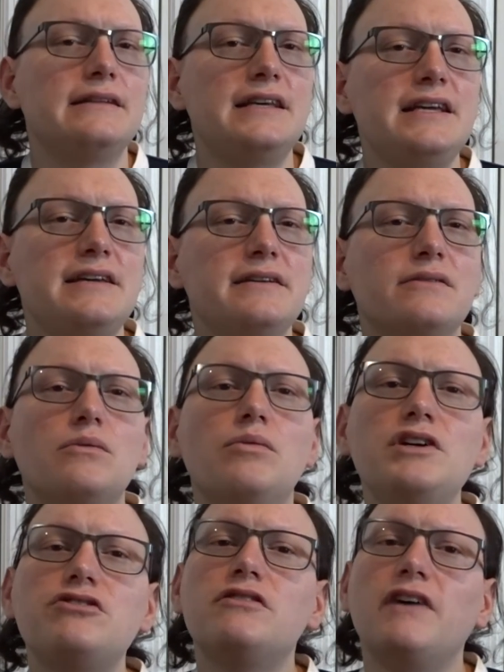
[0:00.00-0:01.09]
The
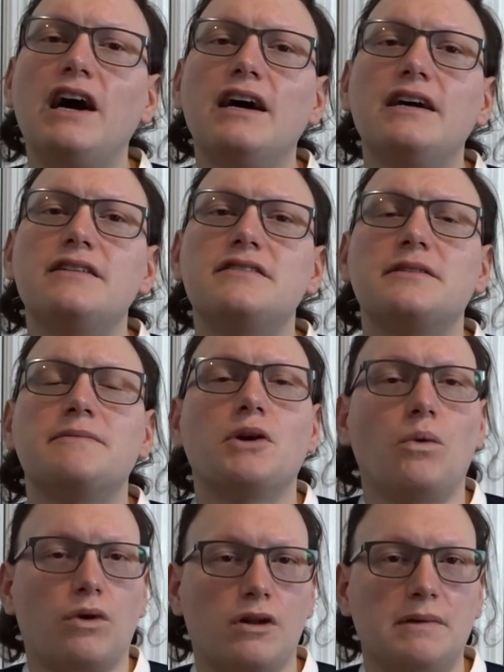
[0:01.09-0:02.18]
Wizard of Oz
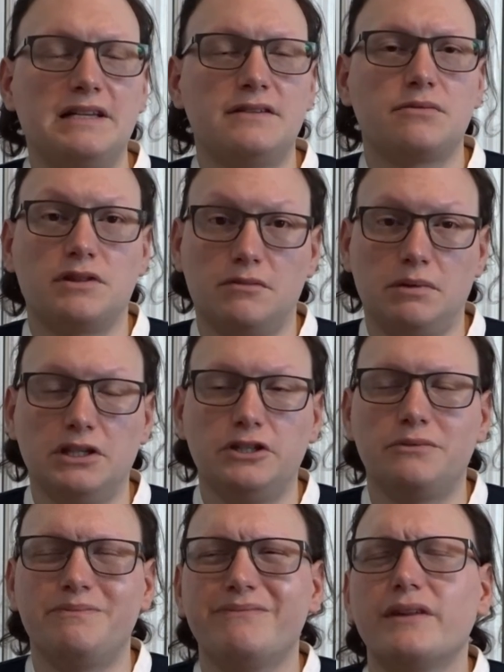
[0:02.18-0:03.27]
ornament with the
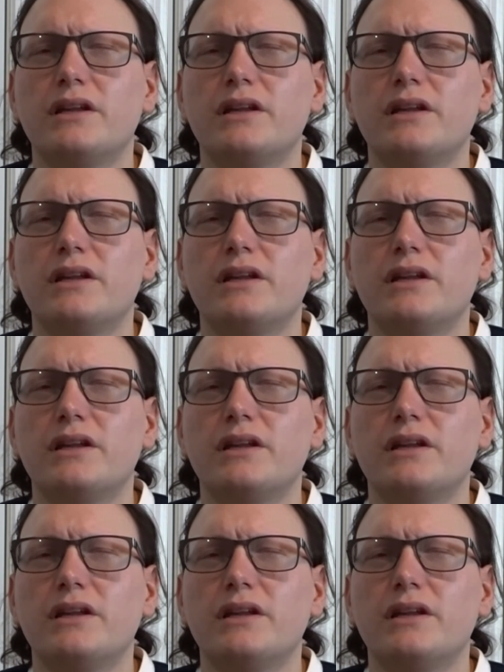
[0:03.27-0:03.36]
balloon,